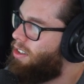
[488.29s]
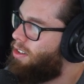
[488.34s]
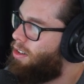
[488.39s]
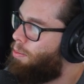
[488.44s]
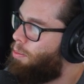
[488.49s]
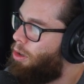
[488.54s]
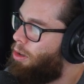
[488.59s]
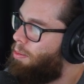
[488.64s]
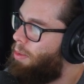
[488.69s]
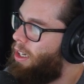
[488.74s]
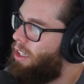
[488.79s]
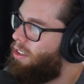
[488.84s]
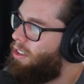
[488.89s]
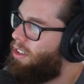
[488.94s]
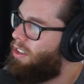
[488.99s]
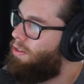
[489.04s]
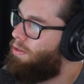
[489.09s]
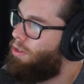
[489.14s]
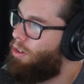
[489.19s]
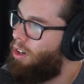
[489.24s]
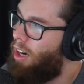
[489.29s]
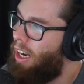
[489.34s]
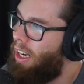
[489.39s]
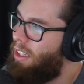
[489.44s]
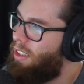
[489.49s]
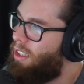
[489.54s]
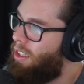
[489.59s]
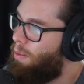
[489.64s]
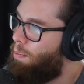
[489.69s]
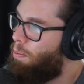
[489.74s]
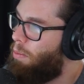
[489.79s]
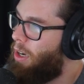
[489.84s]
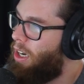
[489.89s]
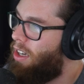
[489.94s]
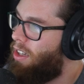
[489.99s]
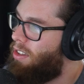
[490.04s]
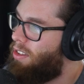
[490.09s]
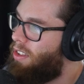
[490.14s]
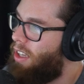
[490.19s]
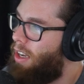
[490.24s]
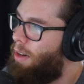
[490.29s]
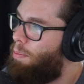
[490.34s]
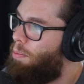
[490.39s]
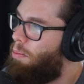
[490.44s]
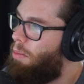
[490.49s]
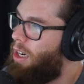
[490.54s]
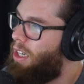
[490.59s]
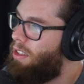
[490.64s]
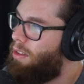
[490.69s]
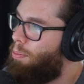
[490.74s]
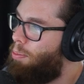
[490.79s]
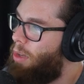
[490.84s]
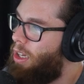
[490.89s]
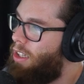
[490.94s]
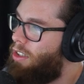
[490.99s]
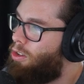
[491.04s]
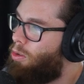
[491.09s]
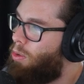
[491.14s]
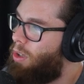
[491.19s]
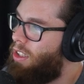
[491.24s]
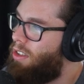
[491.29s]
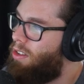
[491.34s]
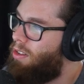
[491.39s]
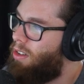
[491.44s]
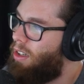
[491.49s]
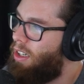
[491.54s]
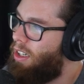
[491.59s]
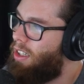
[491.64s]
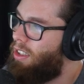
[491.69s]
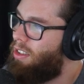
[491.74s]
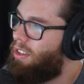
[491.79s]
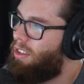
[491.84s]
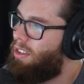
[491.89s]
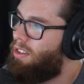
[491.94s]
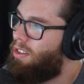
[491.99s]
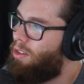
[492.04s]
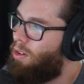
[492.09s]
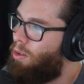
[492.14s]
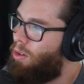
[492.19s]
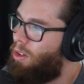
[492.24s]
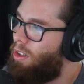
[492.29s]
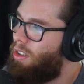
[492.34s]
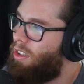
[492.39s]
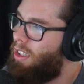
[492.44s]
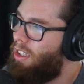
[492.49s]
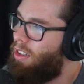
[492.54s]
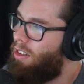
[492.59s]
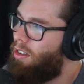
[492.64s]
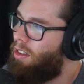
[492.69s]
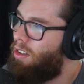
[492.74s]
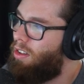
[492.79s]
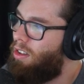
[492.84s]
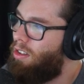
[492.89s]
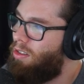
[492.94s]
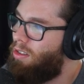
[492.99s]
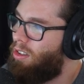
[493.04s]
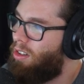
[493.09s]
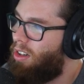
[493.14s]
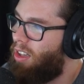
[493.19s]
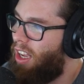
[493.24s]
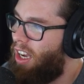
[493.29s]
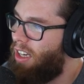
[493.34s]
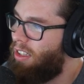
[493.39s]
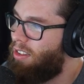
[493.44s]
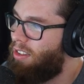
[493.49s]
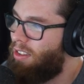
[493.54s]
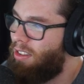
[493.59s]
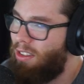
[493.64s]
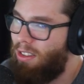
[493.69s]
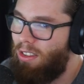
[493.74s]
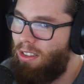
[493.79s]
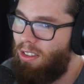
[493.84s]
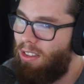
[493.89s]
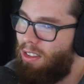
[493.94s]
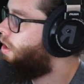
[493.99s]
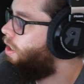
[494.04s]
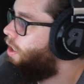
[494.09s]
is on probation for eighteen months and must meet twenty-two conditions or she could lose her license.